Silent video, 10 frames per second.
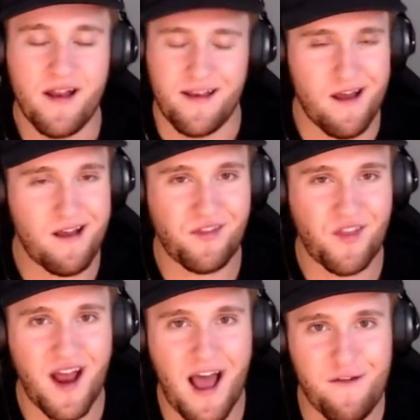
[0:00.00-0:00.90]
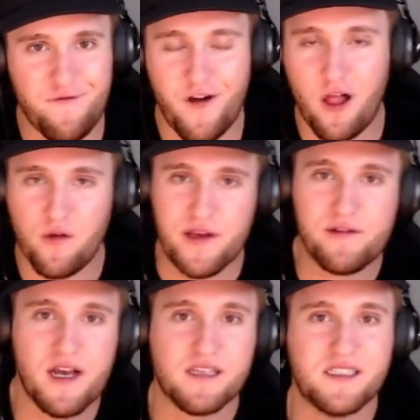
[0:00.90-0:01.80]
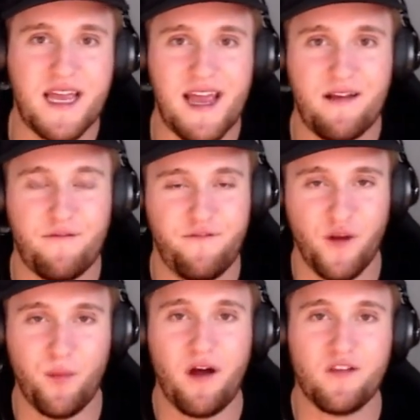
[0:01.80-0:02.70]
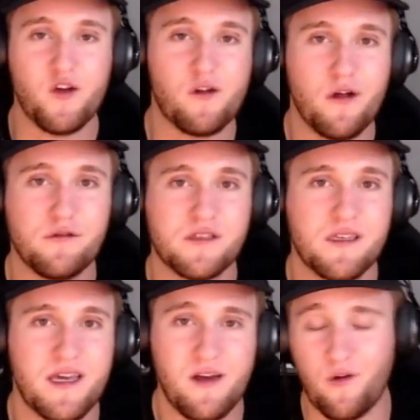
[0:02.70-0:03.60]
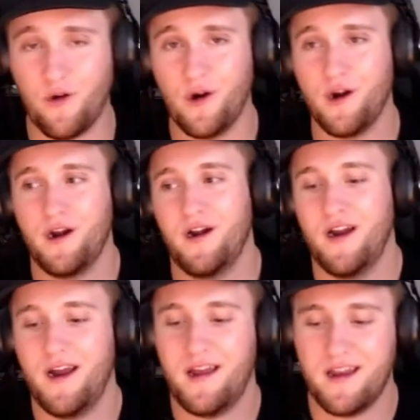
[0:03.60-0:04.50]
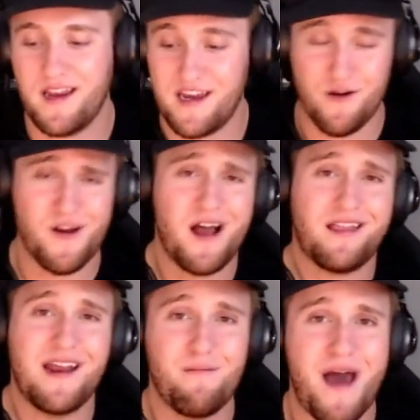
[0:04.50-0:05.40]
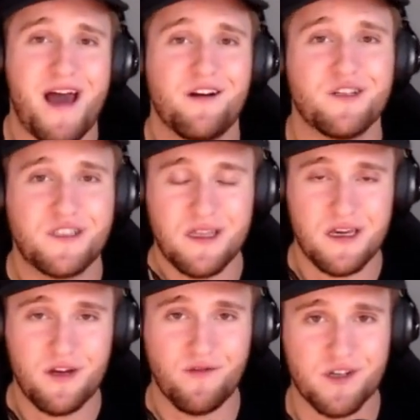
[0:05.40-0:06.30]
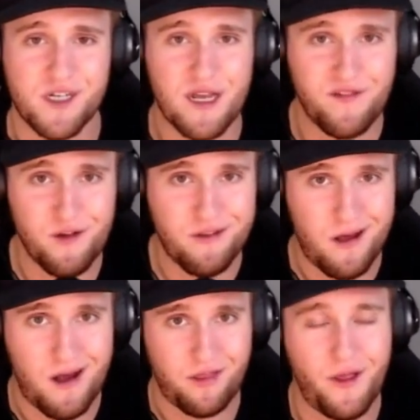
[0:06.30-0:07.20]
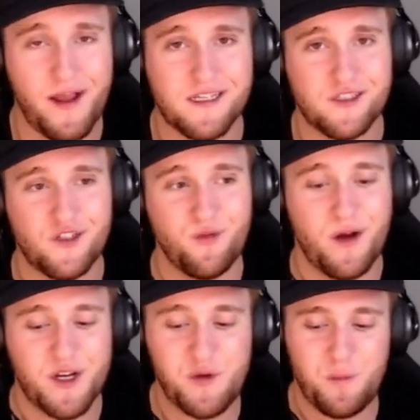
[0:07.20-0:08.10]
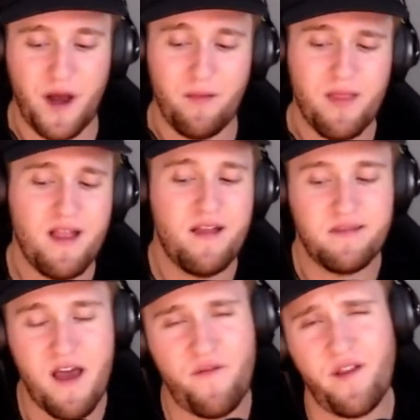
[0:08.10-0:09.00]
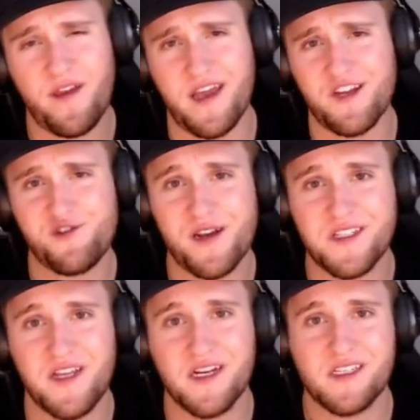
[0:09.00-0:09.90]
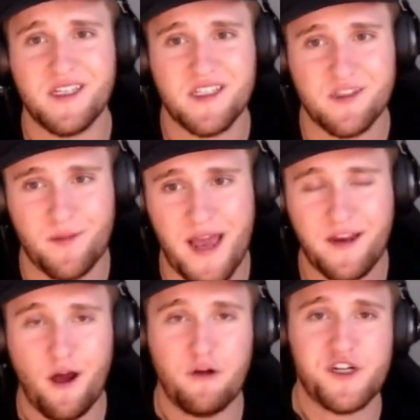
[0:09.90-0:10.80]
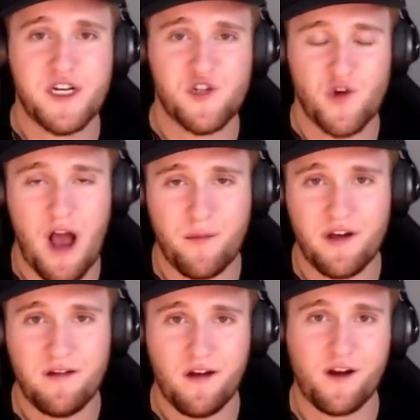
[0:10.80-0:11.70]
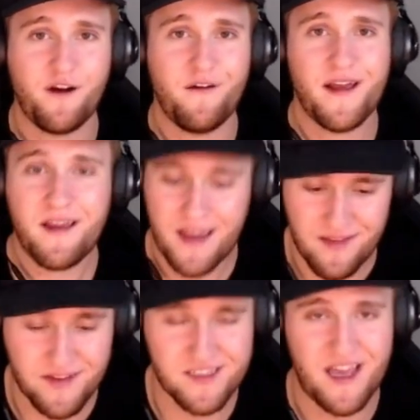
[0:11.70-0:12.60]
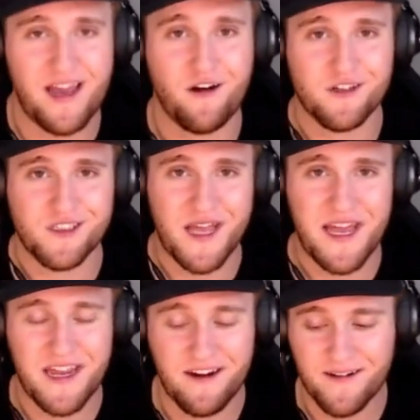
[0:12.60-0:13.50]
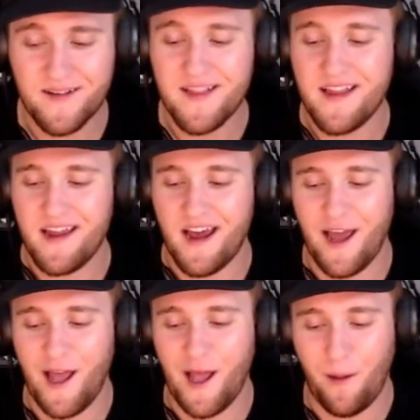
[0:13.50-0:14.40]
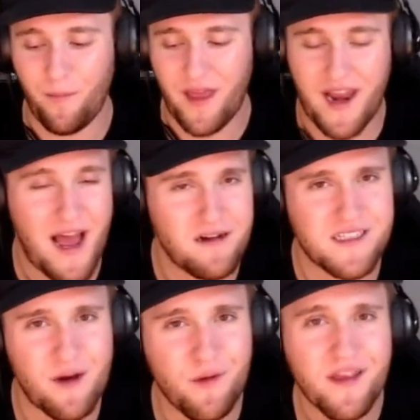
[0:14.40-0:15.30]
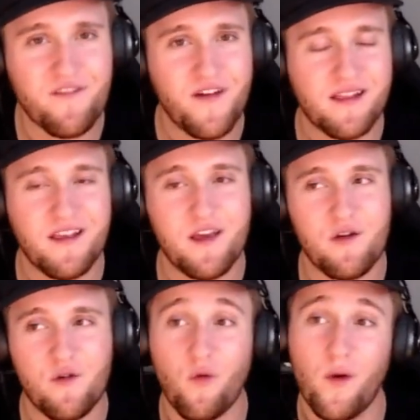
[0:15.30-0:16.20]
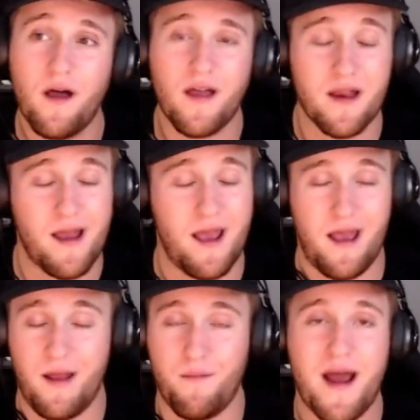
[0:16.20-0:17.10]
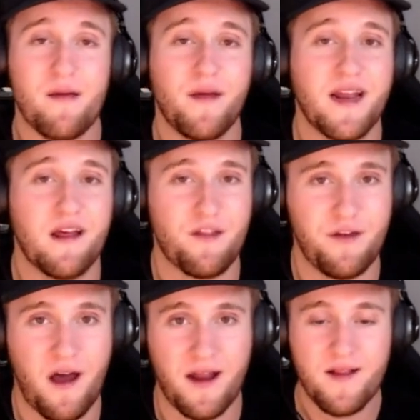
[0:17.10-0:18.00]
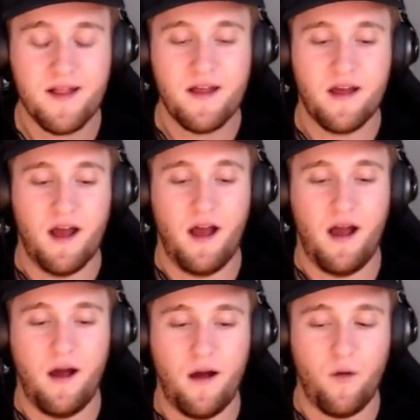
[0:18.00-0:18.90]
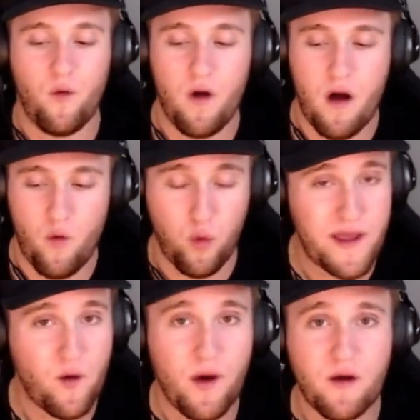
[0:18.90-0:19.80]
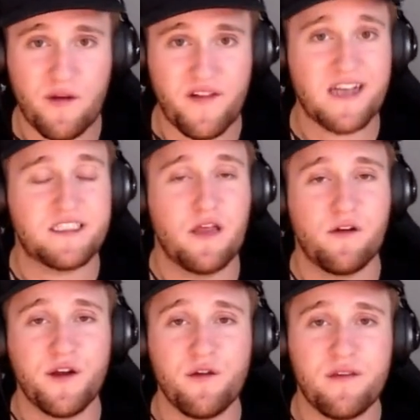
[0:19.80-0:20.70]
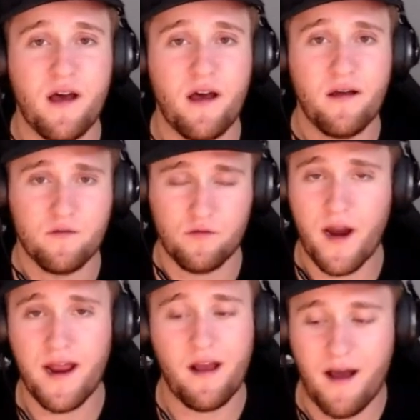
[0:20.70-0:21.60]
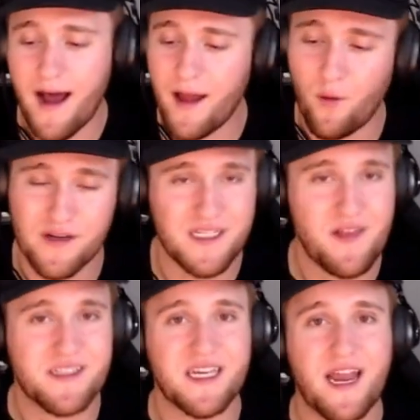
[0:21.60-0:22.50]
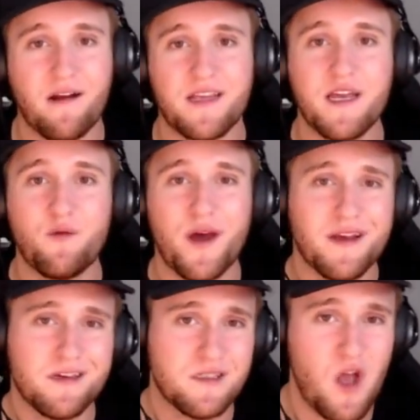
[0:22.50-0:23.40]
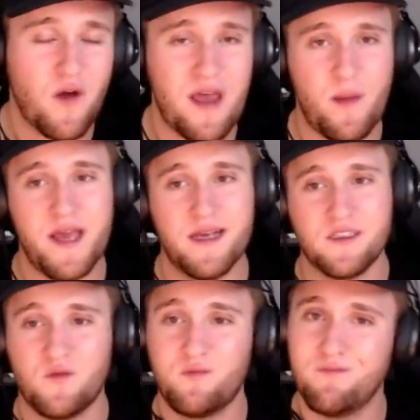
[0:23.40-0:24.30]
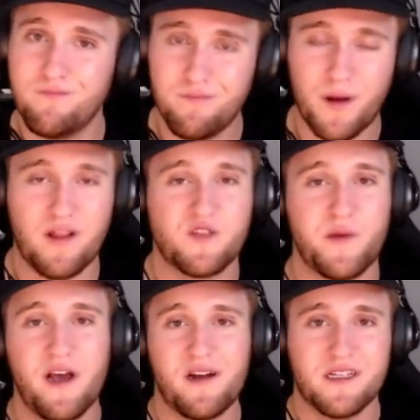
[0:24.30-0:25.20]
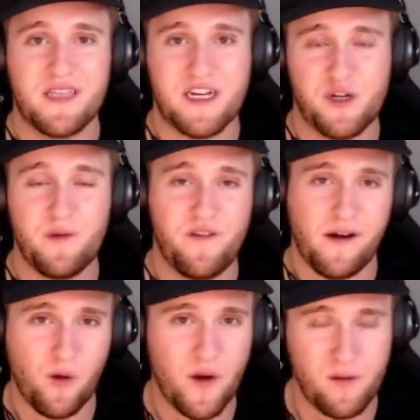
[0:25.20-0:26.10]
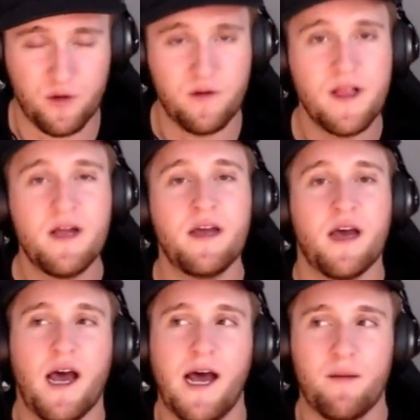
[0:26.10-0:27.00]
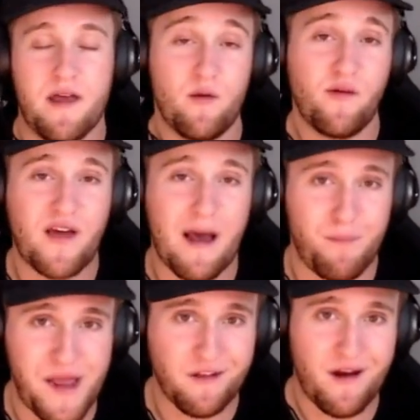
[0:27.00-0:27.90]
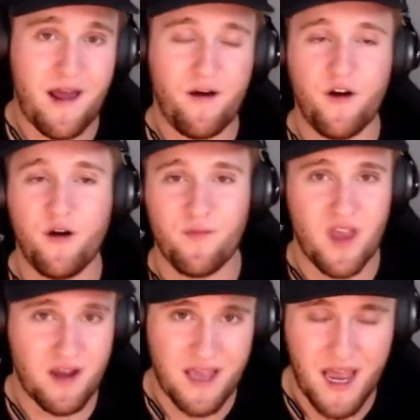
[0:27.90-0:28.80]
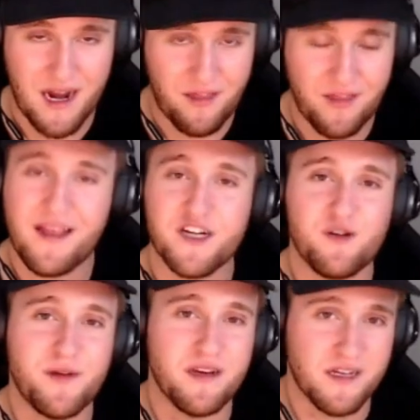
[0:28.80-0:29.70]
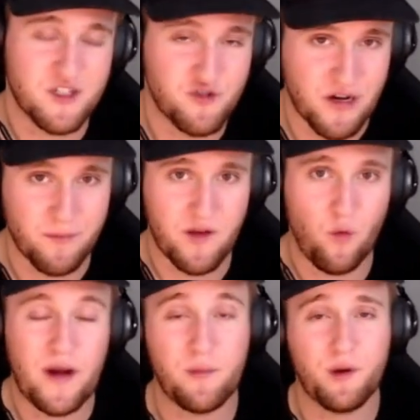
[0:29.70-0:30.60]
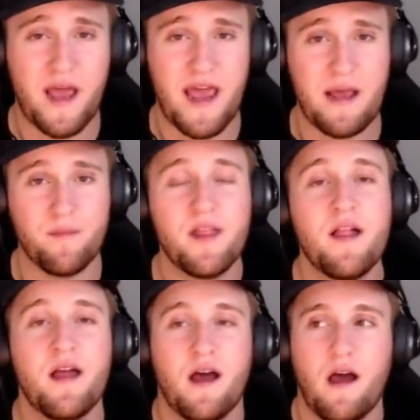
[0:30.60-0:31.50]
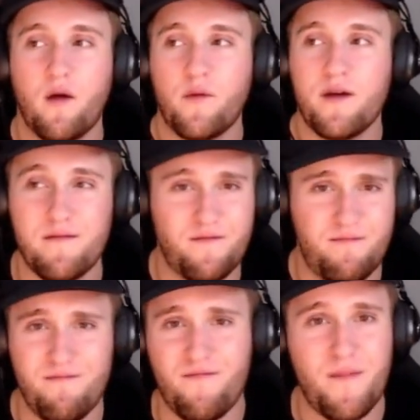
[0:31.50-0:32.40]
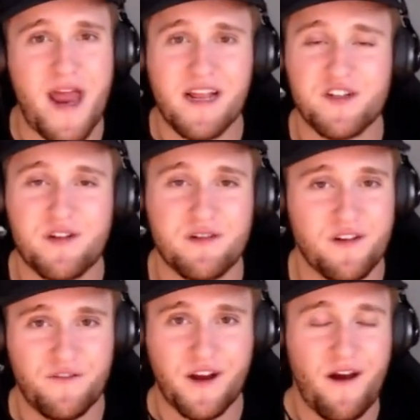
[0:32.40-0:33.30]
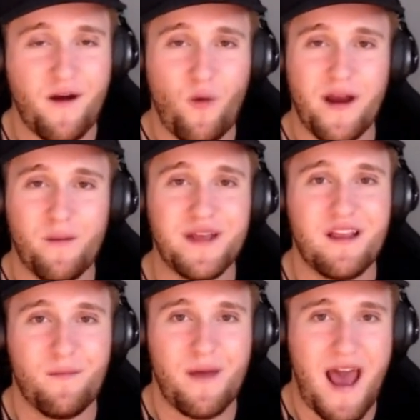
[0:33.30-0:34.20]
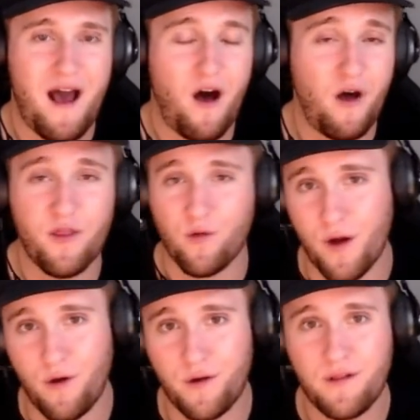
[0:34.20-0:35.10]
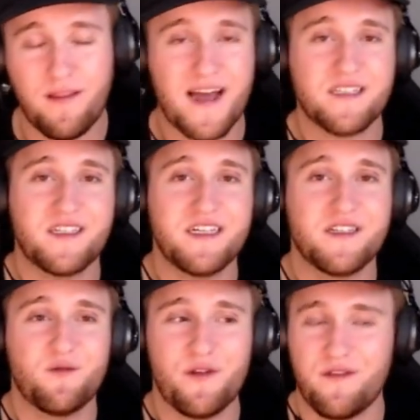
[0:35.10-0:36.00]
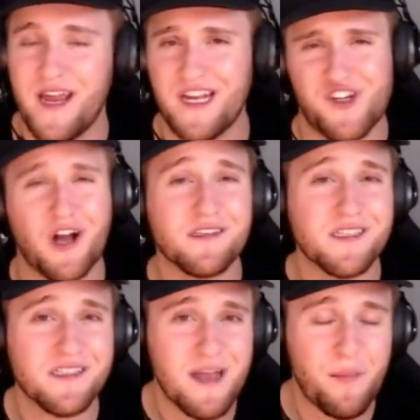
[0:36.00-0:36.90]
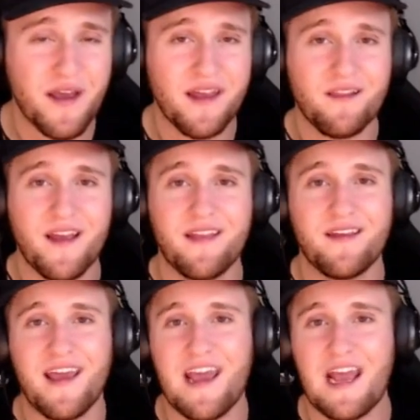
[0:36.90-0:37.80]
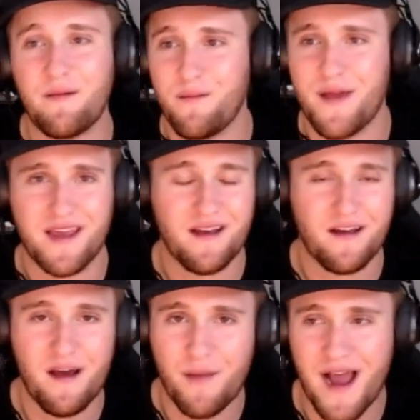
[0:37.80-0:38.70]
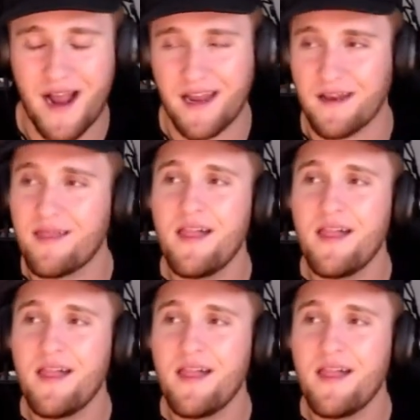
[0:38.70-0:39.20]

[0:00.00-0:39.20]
not that I follow Utah State football too closely or, not that it matters to the University of Utah athletics too much, but definitely interesting to see some head coaching drama occurring in our state here. And how does that really affect the U? Well, in my immediate thought, week one, we've got Southern Utah, right? I don't want to say that's a guaranteed win because no game is, but let's be honest, that should be very winnable. And then we've got Baylor at home. Again, I think that should be an extremely winnable game. We managed to figure out a way to beat them on the road last season with Nate Johnson stepping in late in the game and making a comeback. And